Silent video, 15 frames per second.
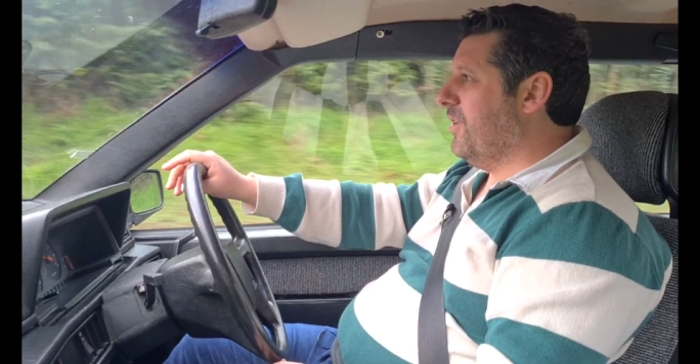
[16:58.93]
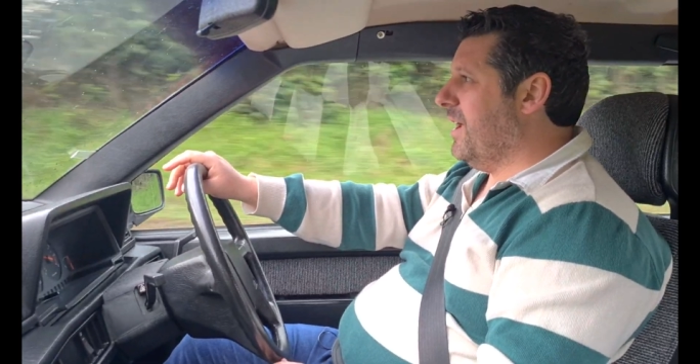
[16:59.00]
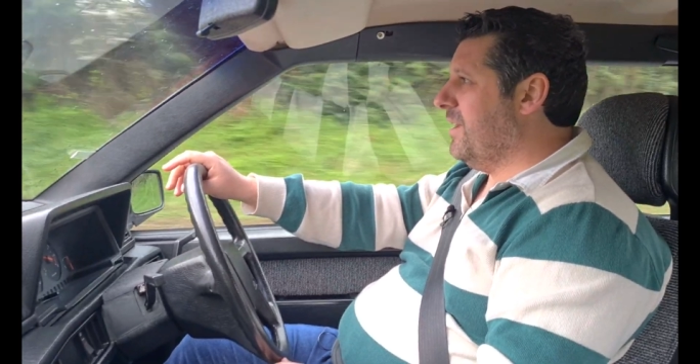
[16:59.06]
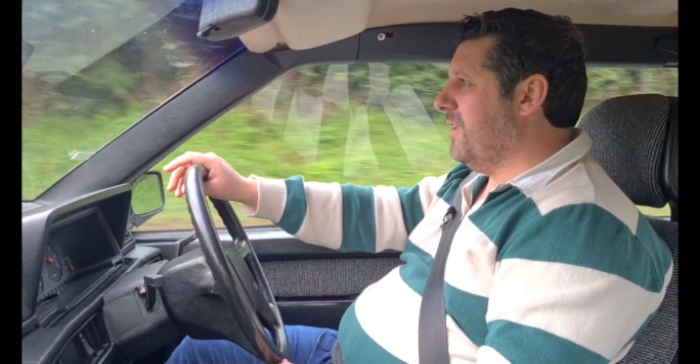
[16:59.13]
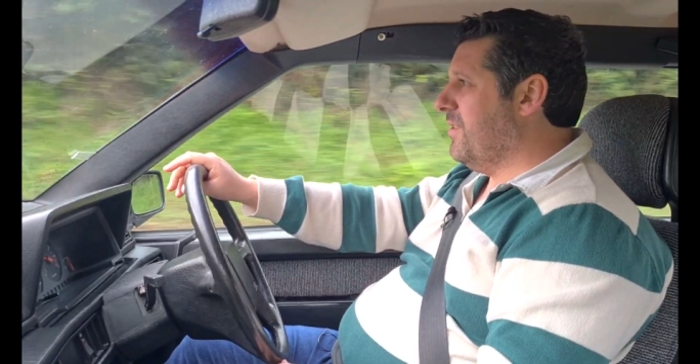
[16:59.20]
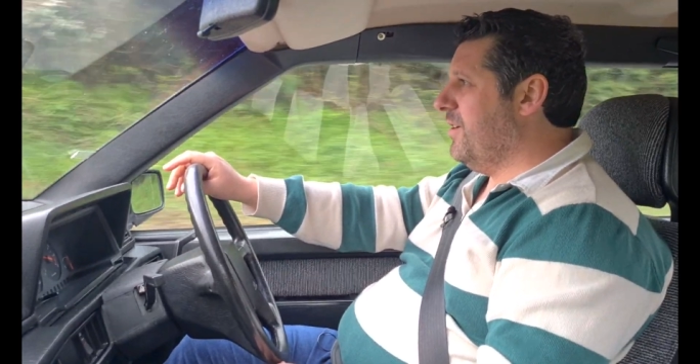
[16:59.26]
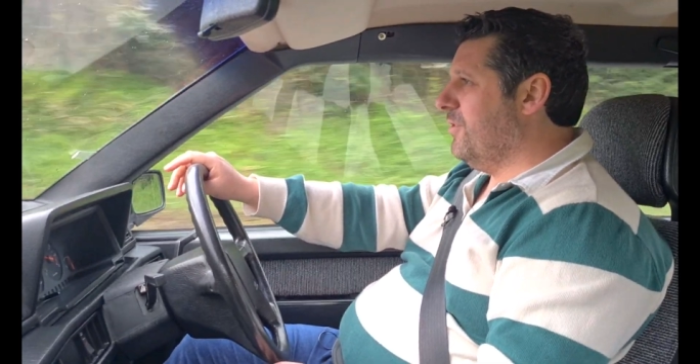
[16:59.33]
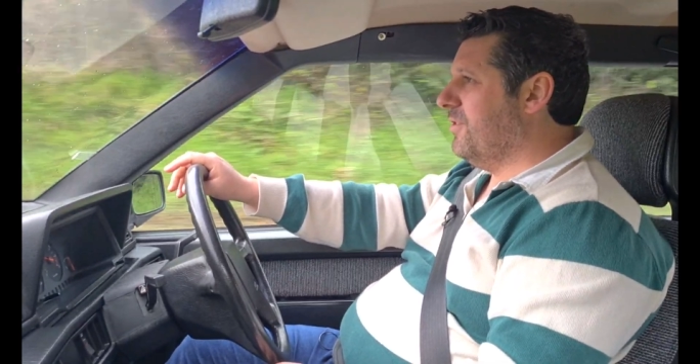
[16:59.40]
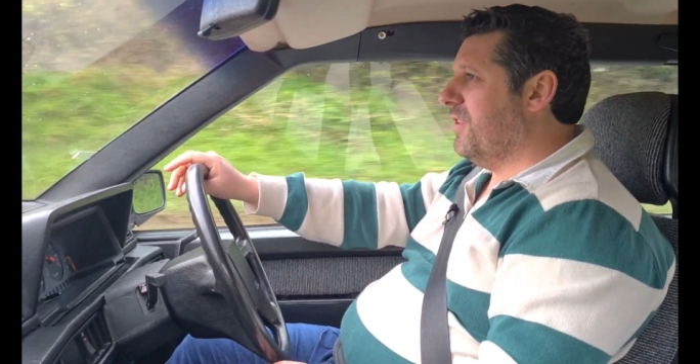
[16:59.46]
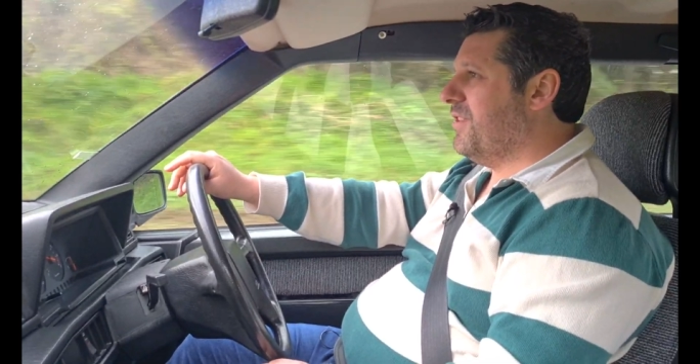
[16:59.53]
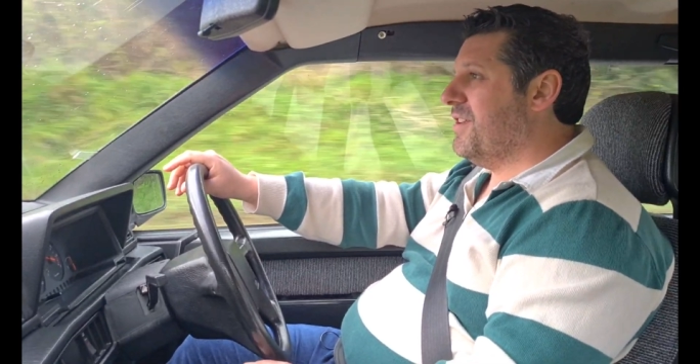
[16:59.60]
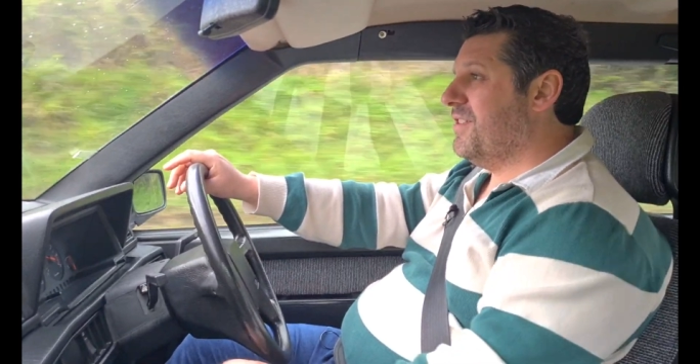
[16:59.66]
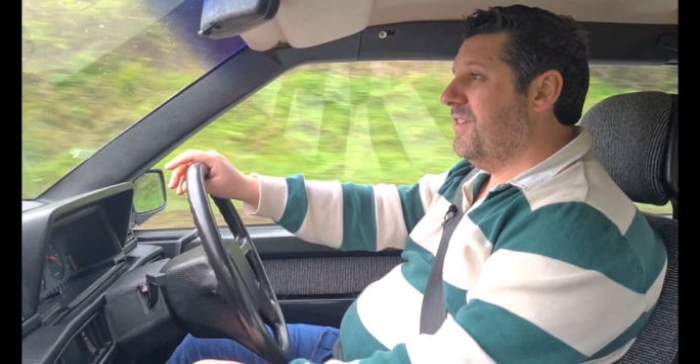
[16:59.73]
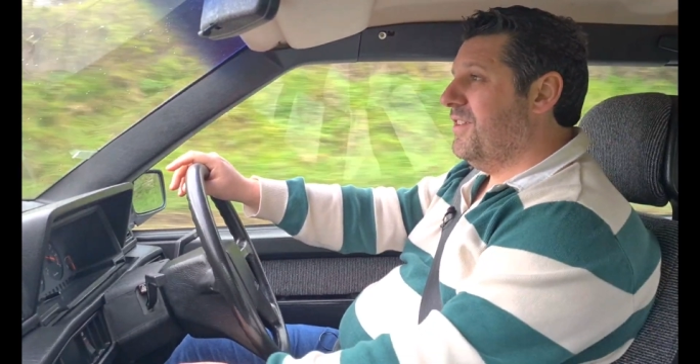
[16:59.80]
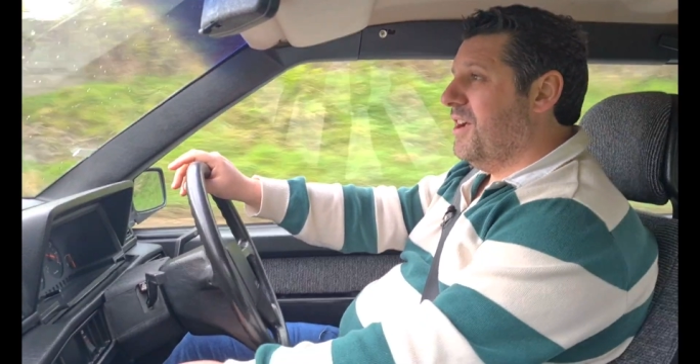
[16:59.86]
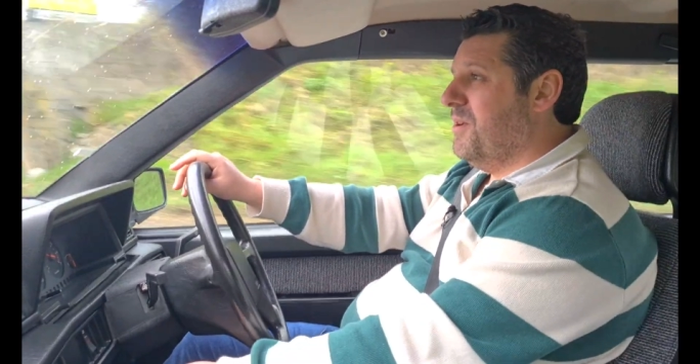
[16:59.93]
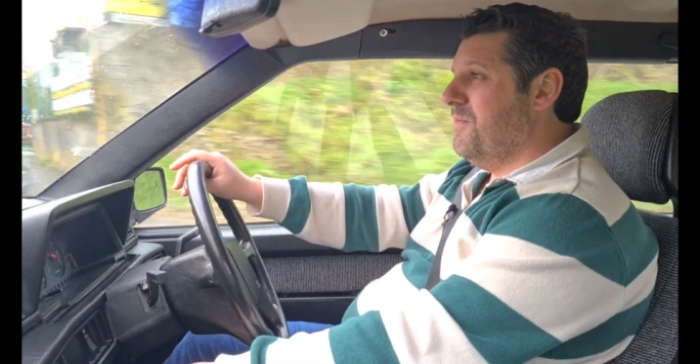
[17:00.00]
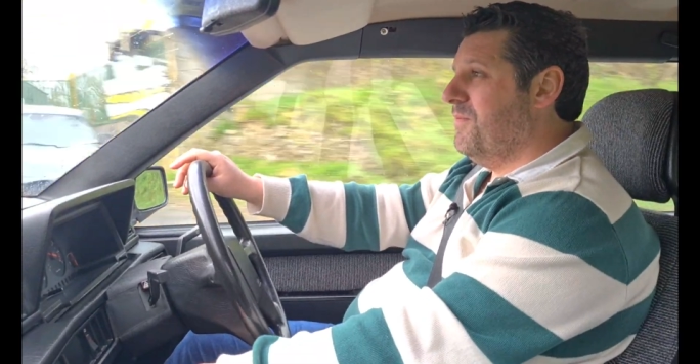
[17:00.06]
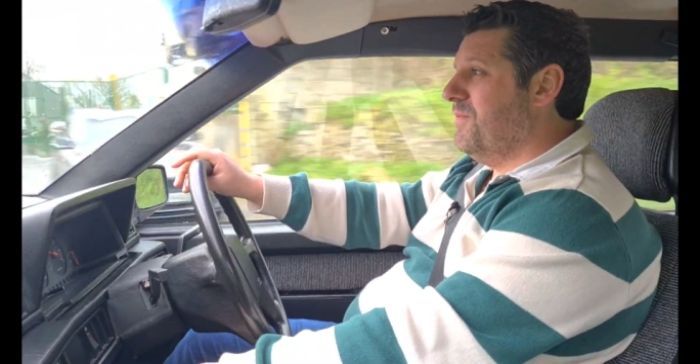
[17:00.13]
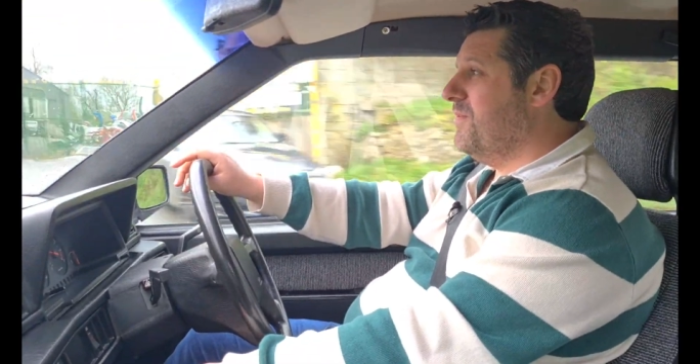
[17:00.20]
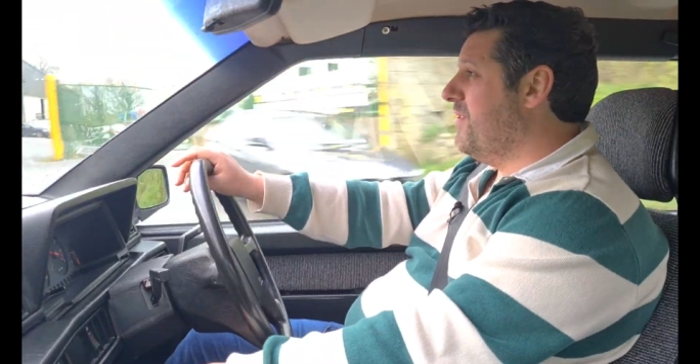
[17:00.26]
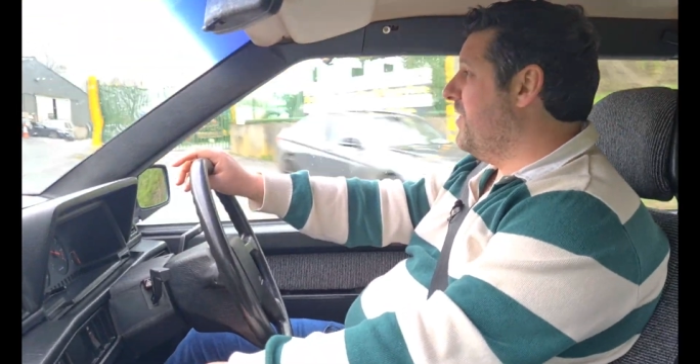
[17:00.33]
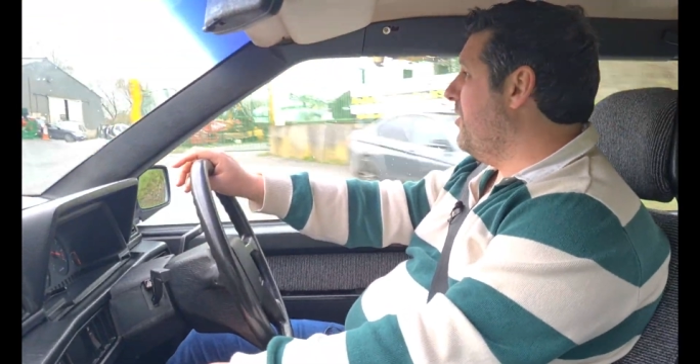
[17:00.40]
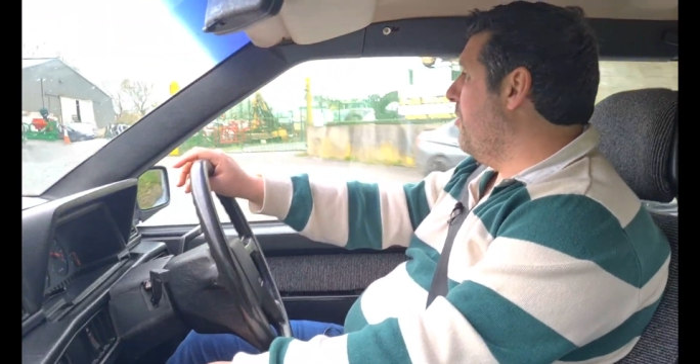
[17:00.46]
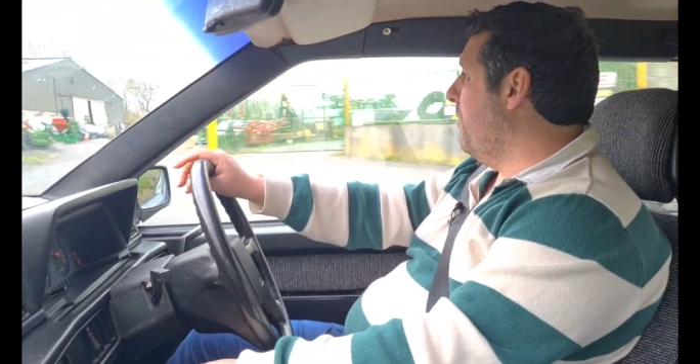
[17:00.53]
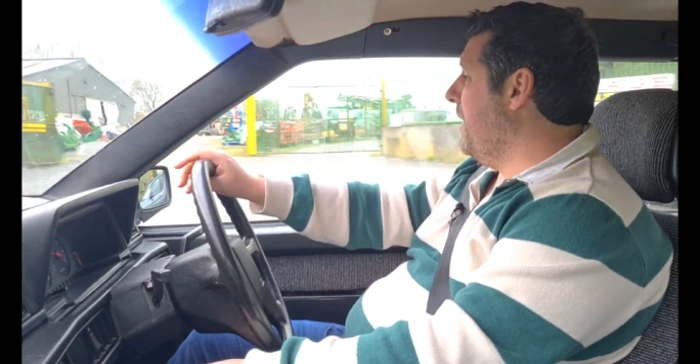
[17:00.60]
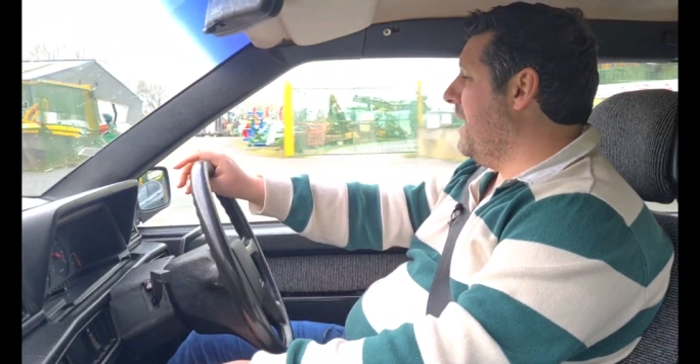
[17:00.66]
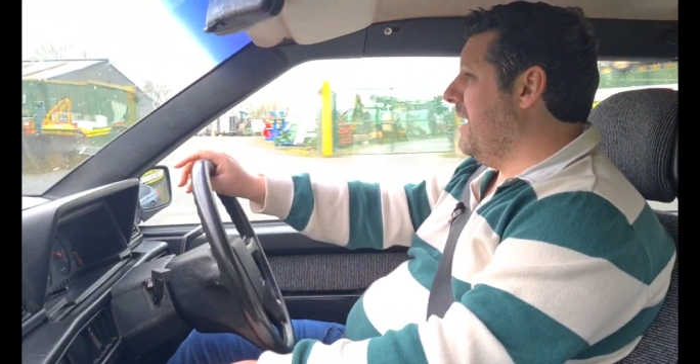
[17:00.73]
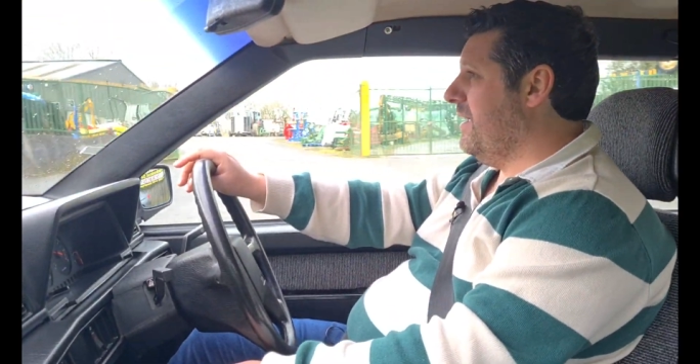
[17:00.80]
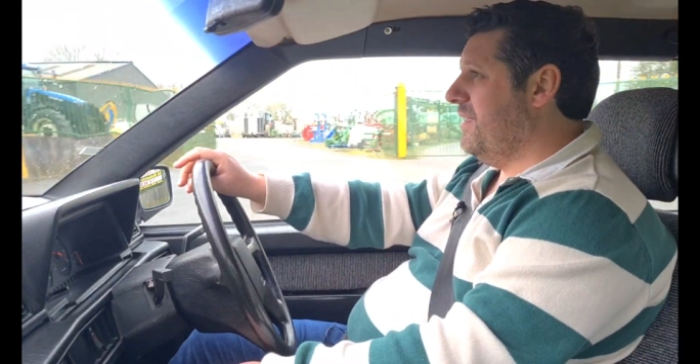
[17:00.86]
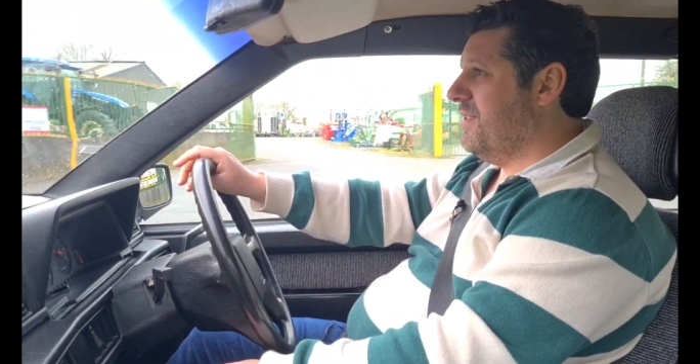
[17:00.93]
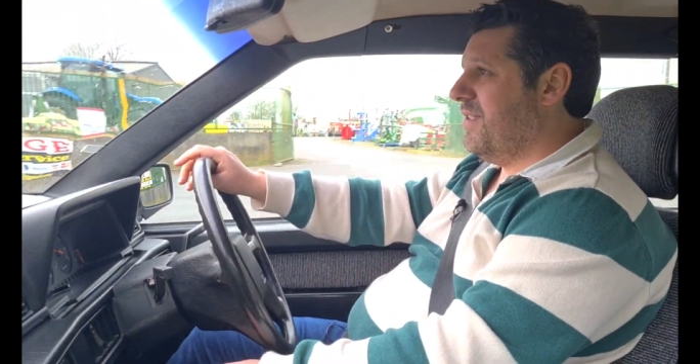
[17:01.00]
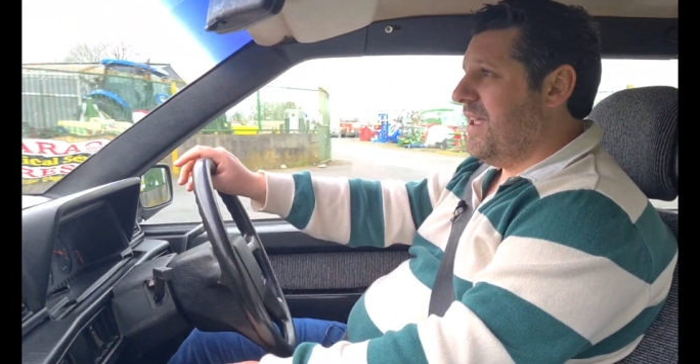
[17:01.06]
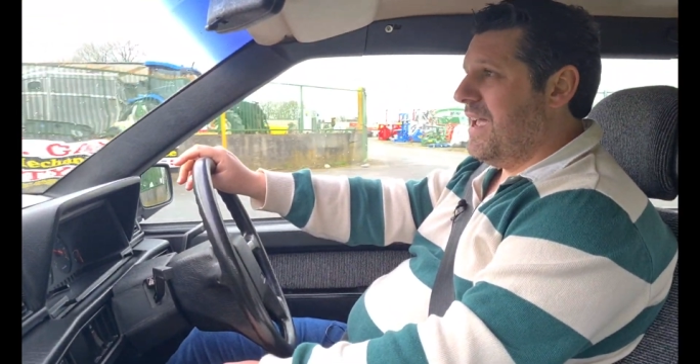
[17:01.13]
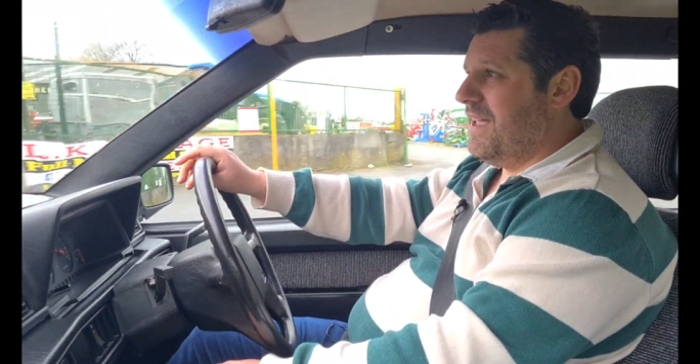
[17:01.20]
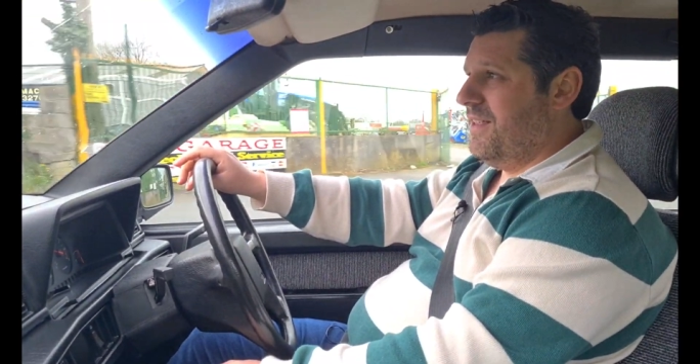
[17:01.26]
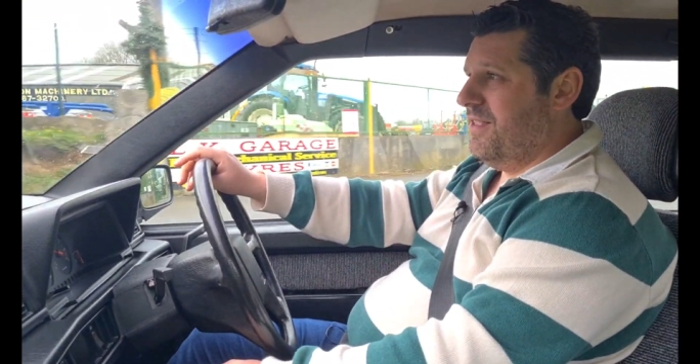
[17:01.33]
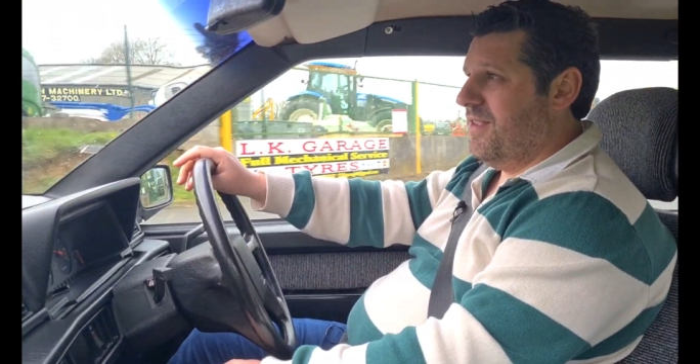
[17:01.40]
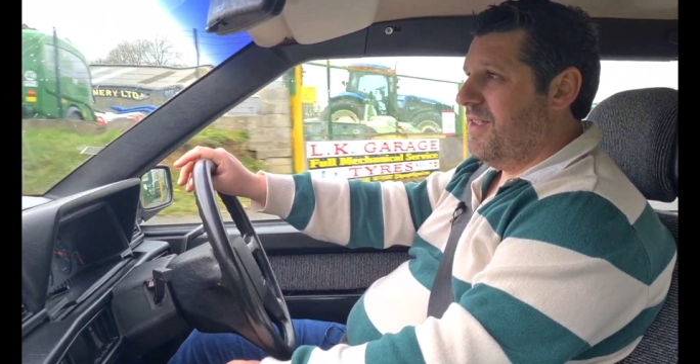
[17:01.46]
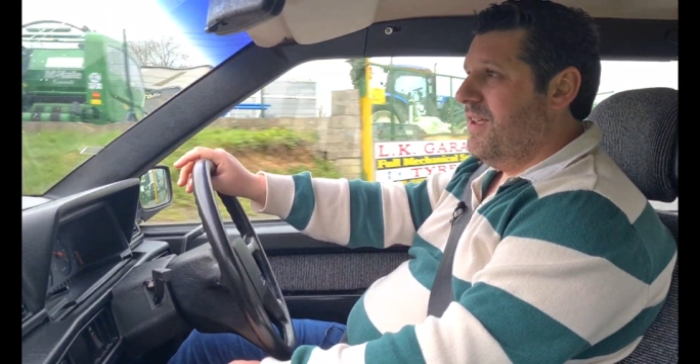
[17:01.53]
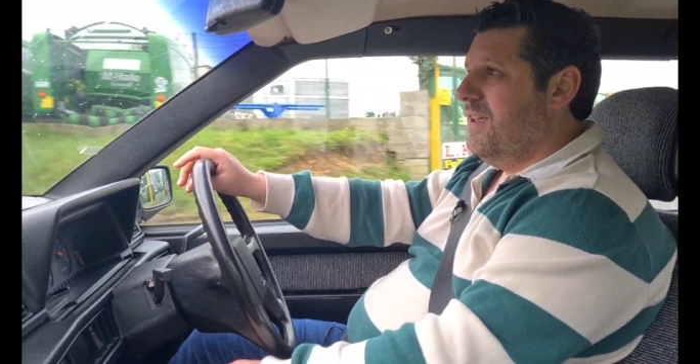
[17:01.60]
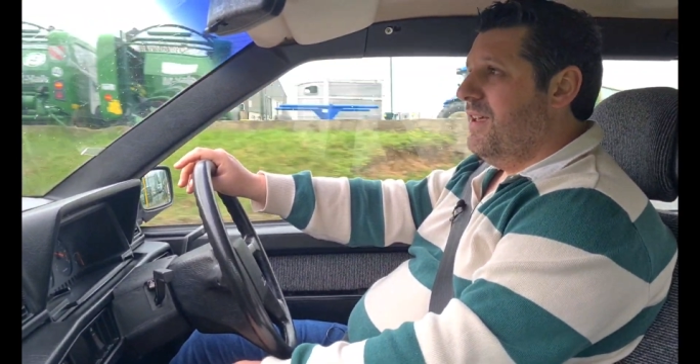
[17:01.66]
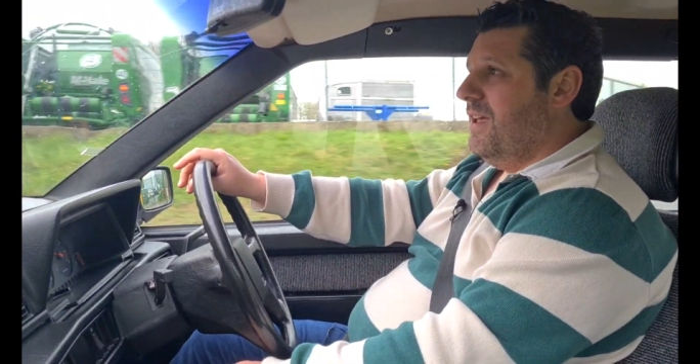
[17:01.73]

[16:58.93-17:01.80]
had a 0 to 60 time sub 8 seconds